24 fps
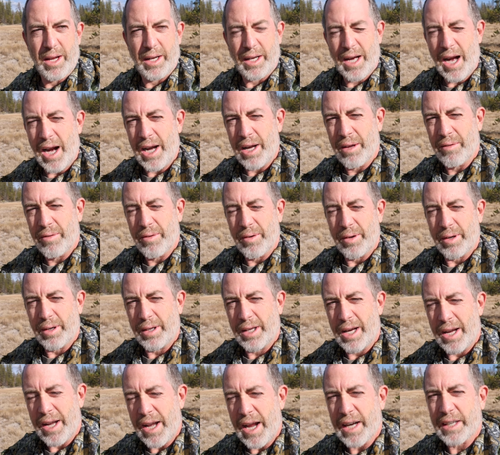kind of
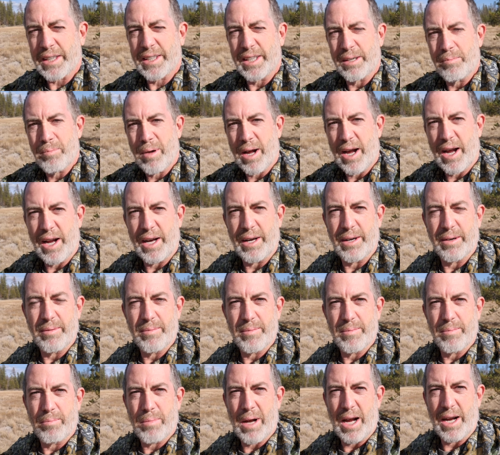connected by,
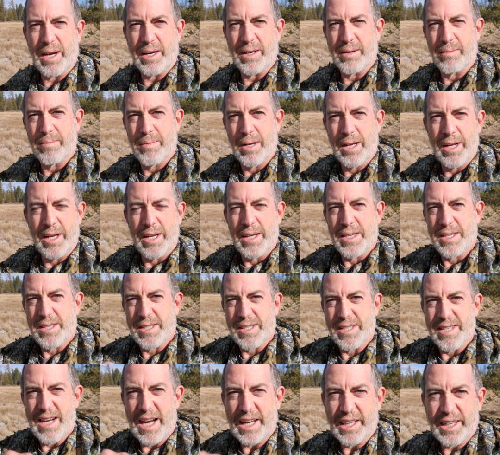by
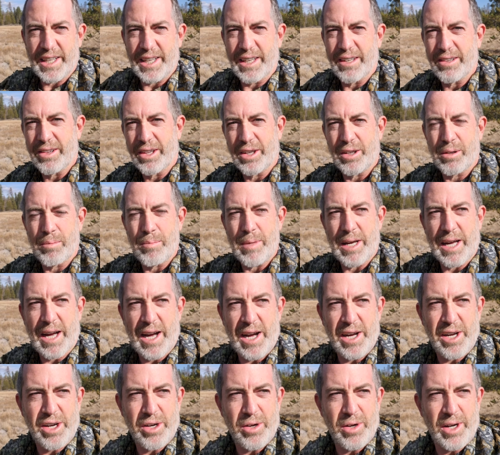snaking little
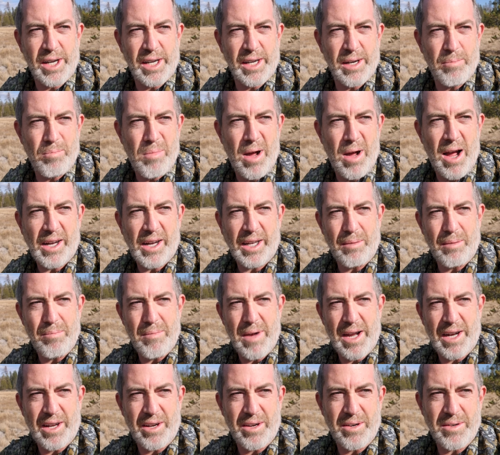meandering pocket
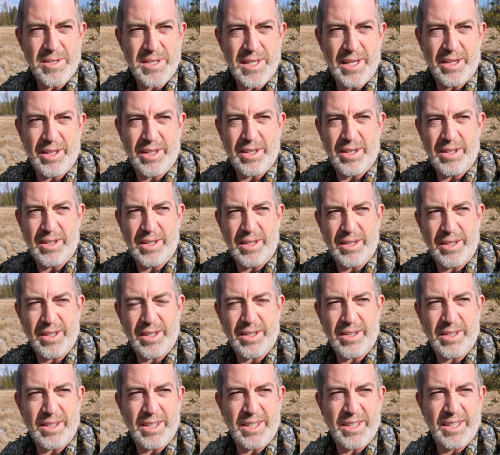meadows and little,
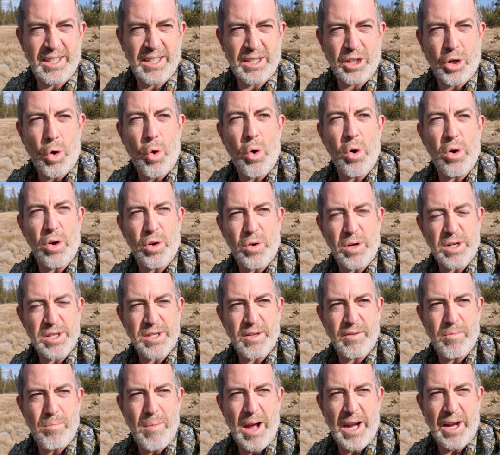little corridors
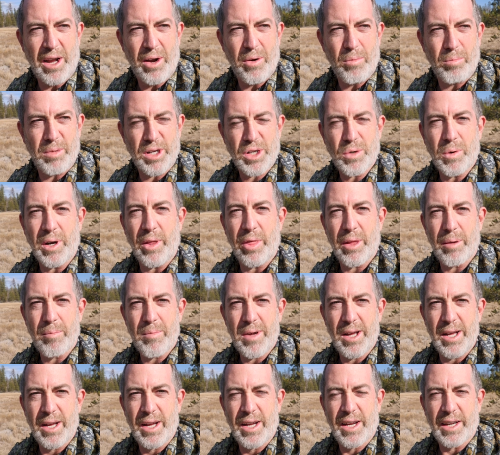of meadow between them
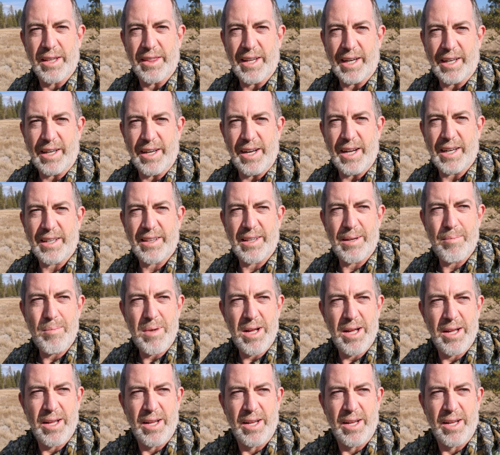that connect them.